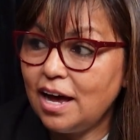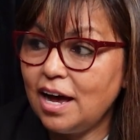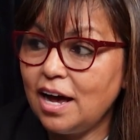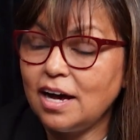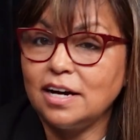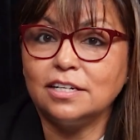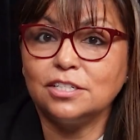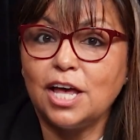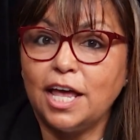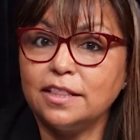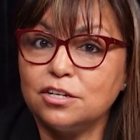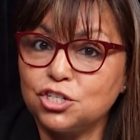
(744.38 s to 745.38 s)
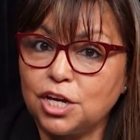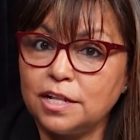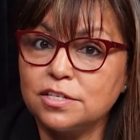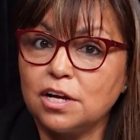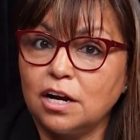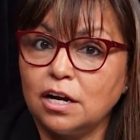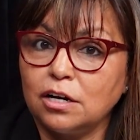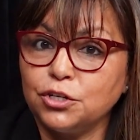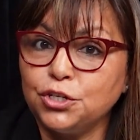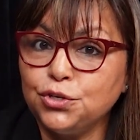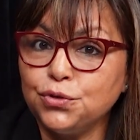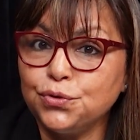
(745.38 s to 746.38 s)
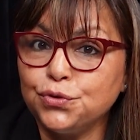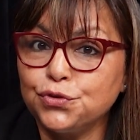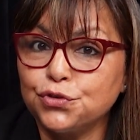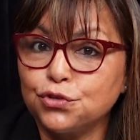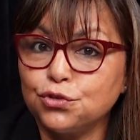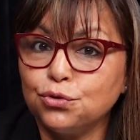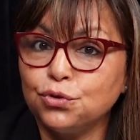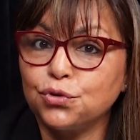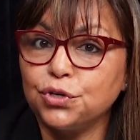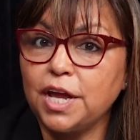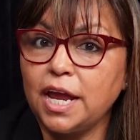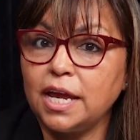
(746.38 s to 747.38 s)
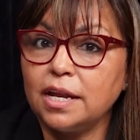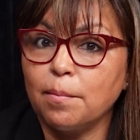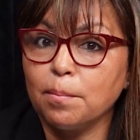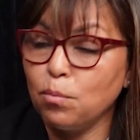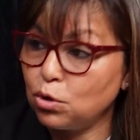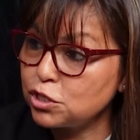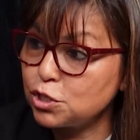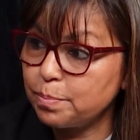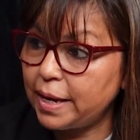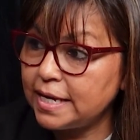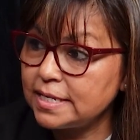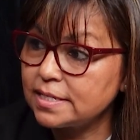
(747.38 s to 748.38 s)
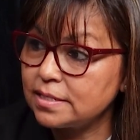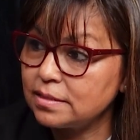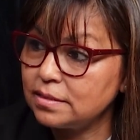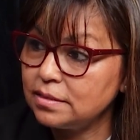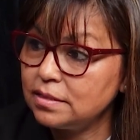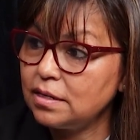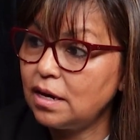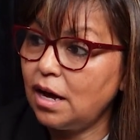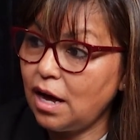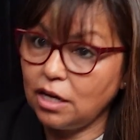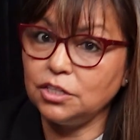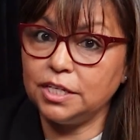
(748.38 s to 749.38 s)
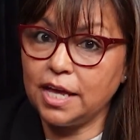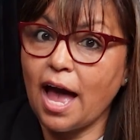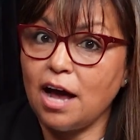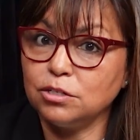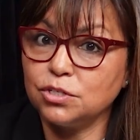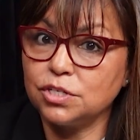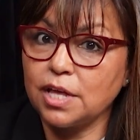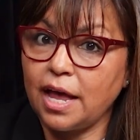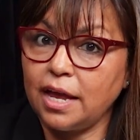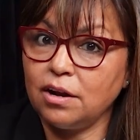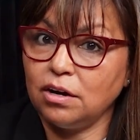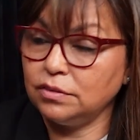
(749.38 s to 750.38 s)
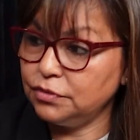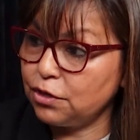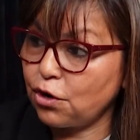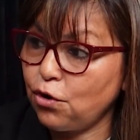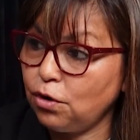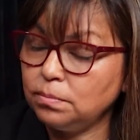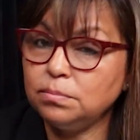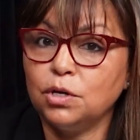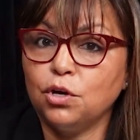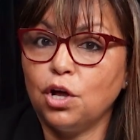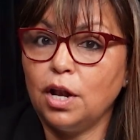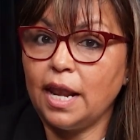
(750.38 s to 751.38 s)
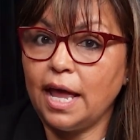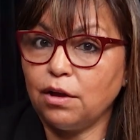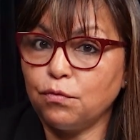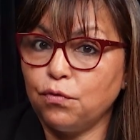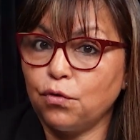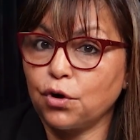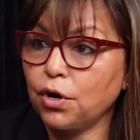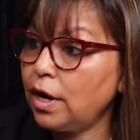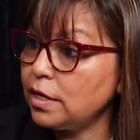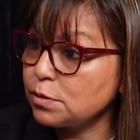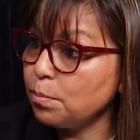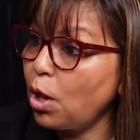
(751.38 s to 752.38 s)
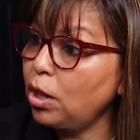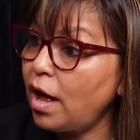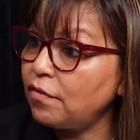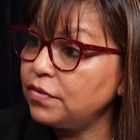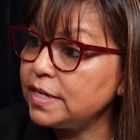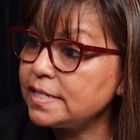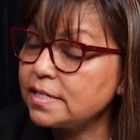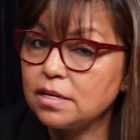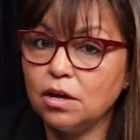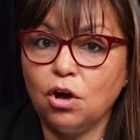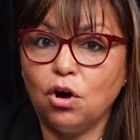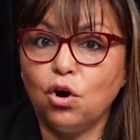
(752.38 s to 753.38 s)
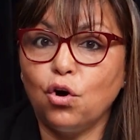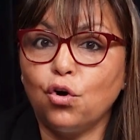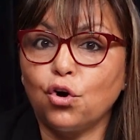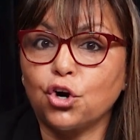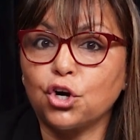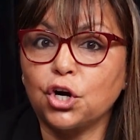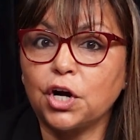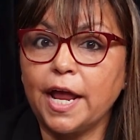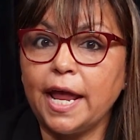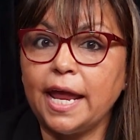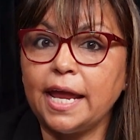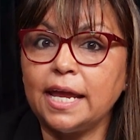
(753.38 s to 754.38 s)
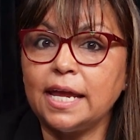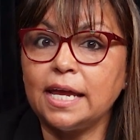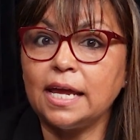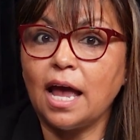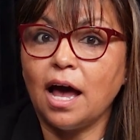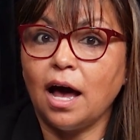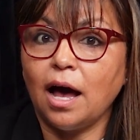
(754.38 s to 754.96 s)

And the sheds are used to create more space on the outside of their home, like for a small office or a